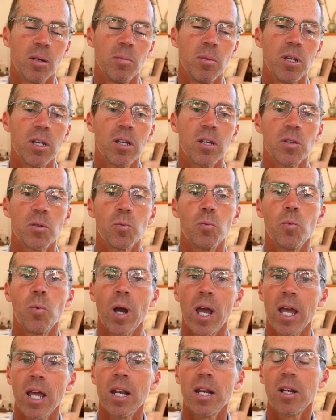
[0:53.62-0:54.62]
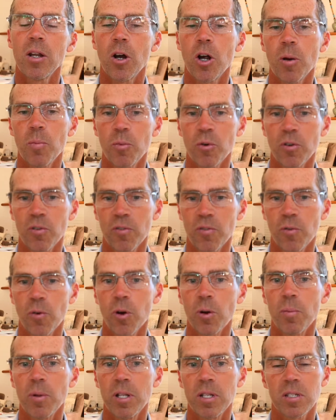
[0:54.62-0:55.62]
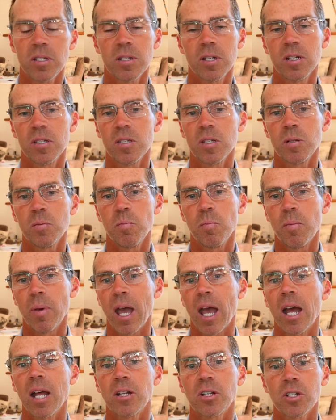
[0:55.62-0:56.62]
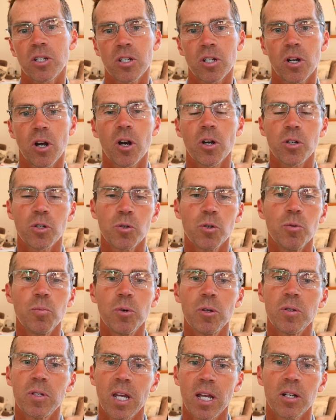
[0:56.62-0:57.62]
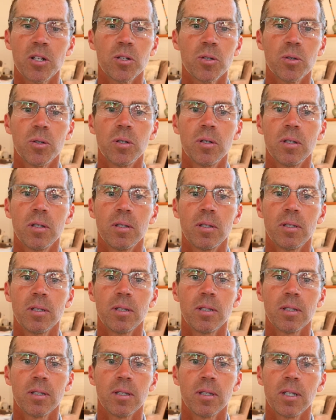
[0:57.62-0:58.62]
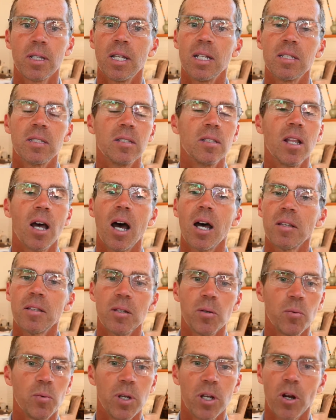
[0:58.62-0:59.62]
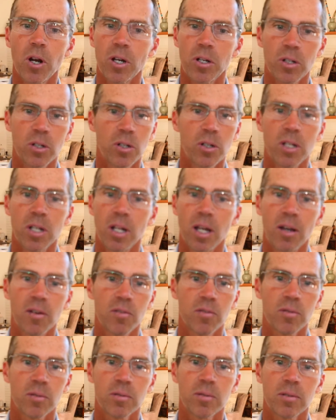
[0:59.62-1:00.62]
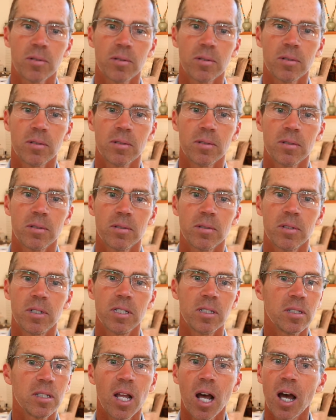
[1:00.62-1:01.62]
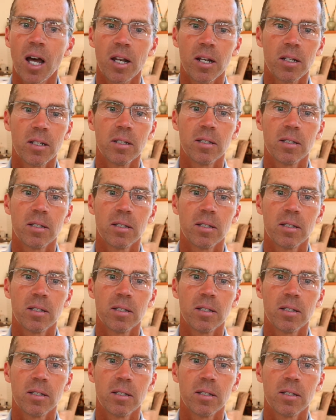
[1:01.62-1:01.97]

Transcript: Because when our performance doesn't match our true potential, it's not that we aren't good enough. It's not.